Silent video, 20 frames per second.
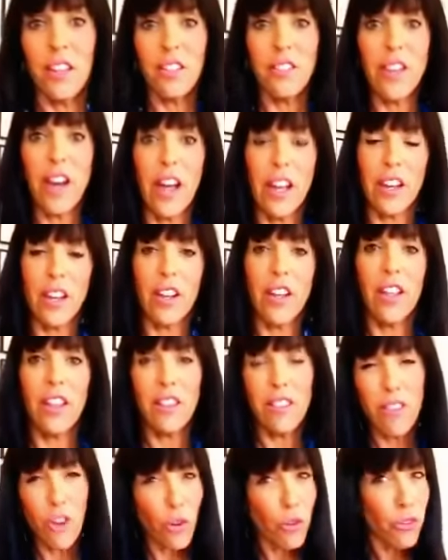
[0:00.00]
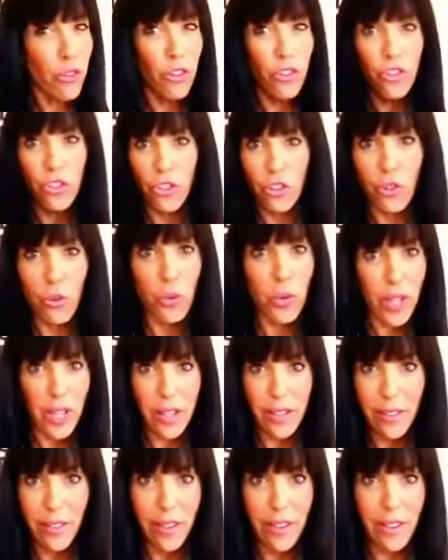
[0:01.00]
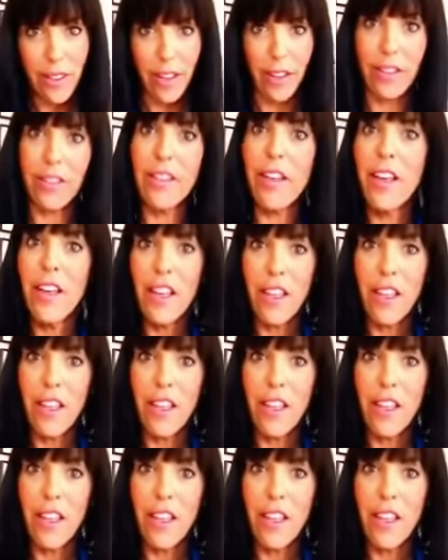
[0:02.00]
Done. Those are 2 easy things.